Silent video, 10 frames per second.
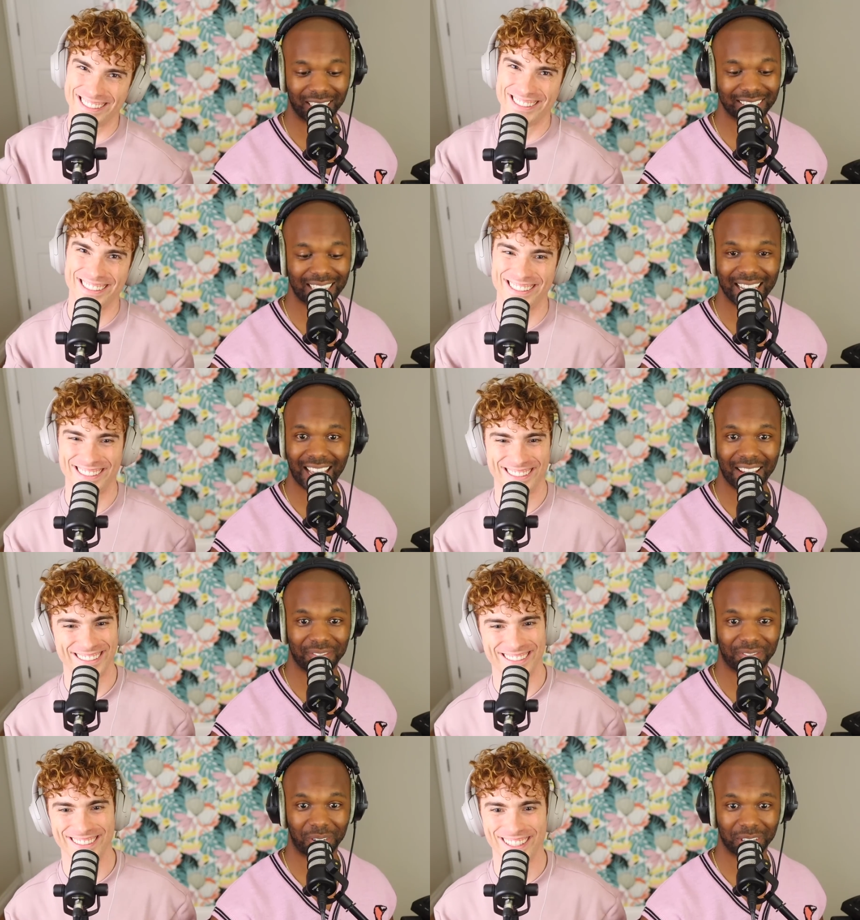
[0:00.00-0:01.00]
Speaker 1: Let's take a
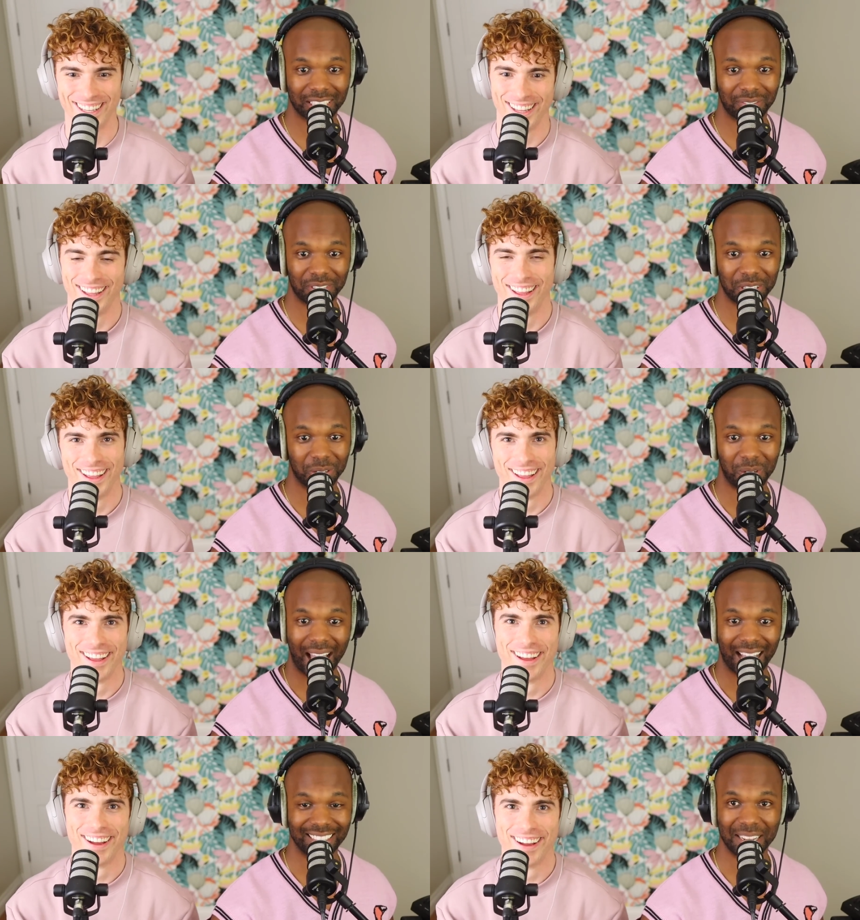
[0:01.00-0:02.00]
first view
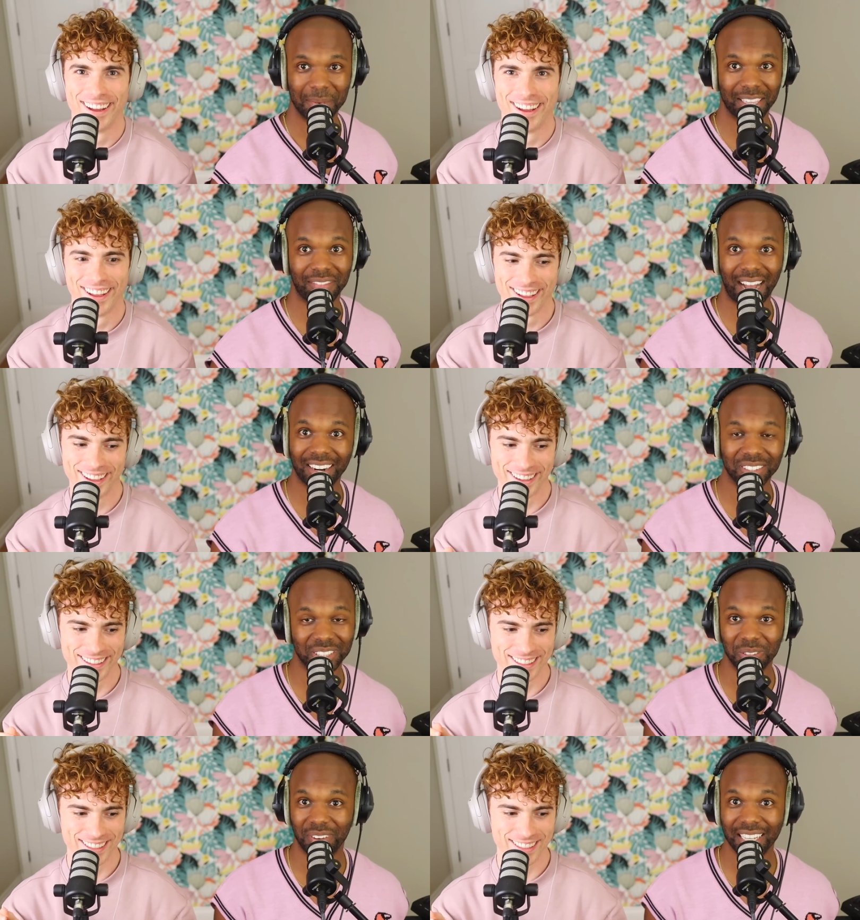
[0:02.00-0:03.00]
at Demi Lovato's
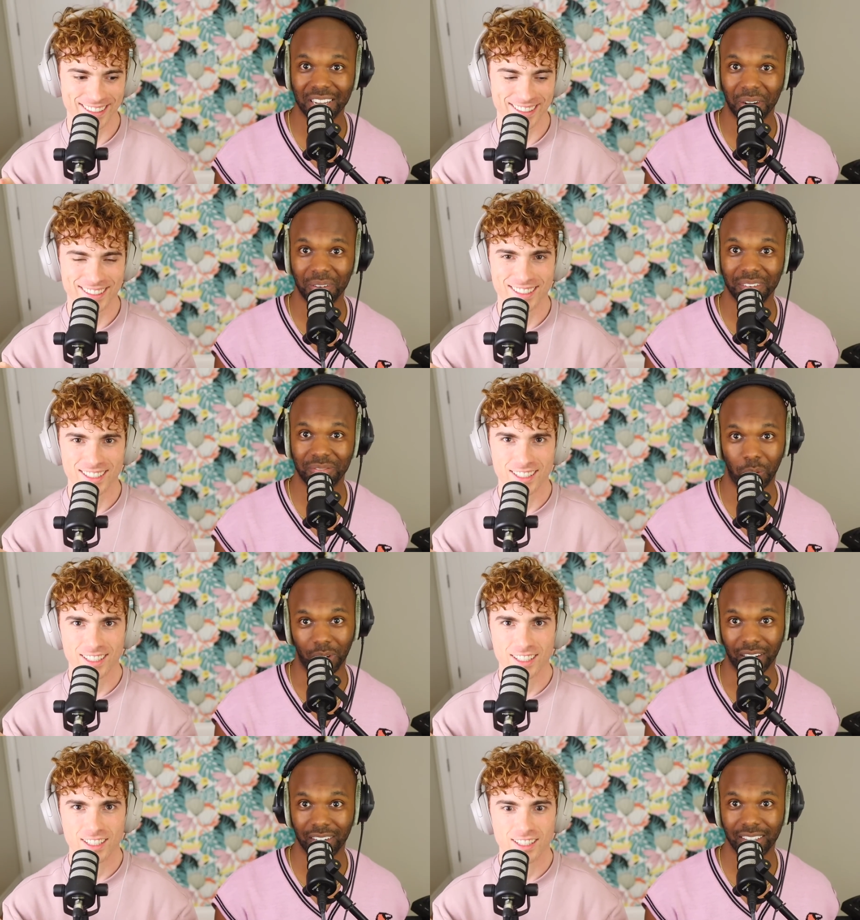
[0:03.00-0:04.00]
new video
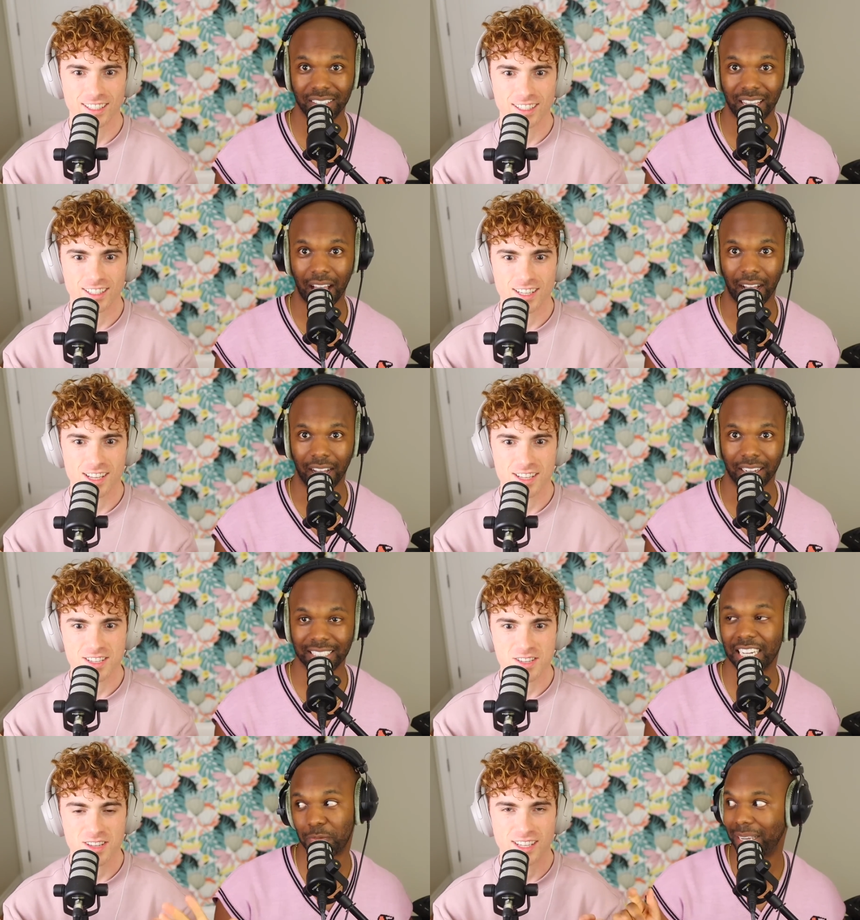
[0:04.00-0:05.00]
for uh,
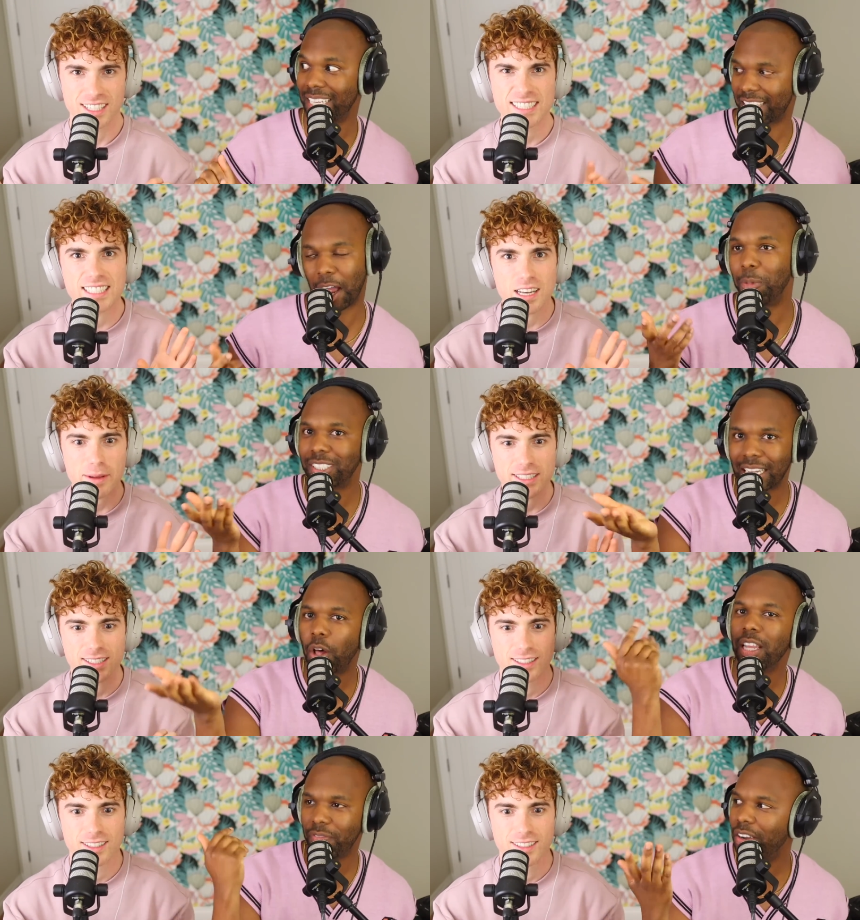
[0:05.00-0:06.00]
Skin of My Teeth. Skin I almost said
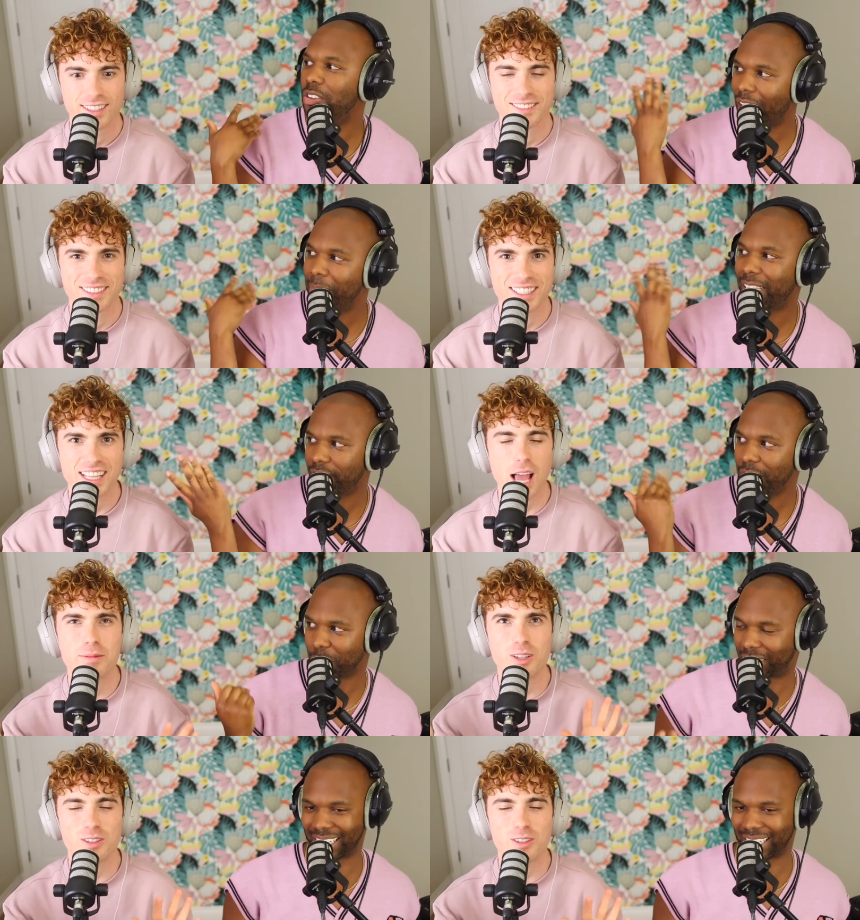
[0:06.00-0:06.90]
holy fuck. You got me confused.